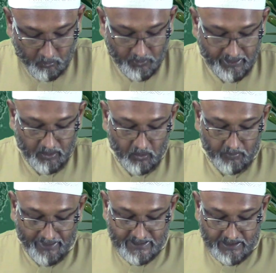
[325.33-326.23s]
way,
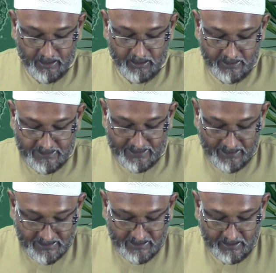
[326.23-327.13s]
Almighty Allah
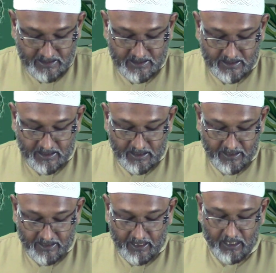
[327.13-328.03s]
tells us
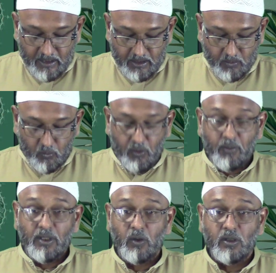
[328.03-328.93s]
that we
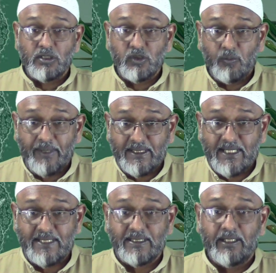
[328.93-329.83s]
will also be
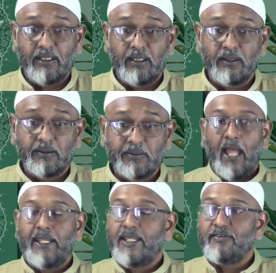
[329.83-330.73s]
tested.
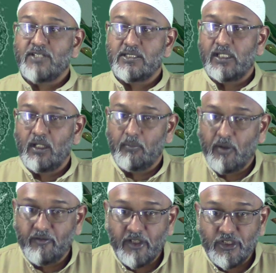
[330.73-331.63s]
And He gives us a number
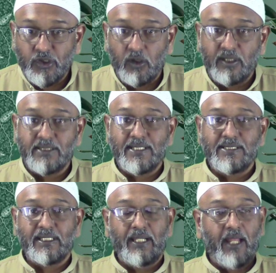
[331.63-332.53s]
of assurances
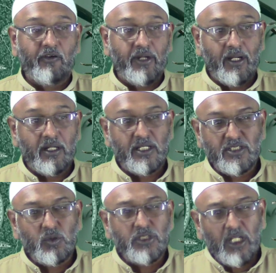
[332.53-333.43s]
in that regard, a
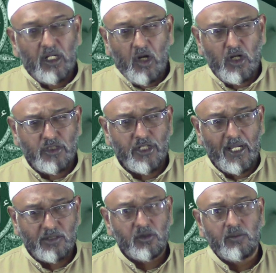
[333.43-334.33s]
social
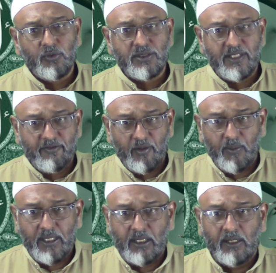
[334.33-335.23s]
contract almost, if you
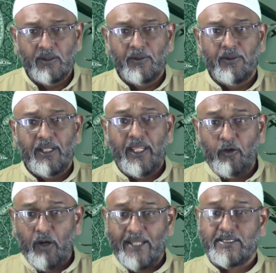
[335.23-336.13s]
will, in
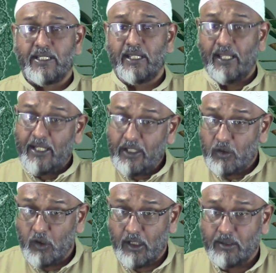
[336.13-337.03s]
writing in the
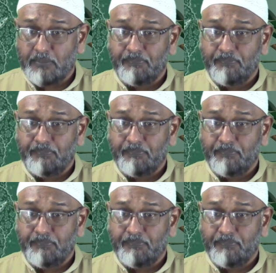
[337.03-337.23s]
Quran.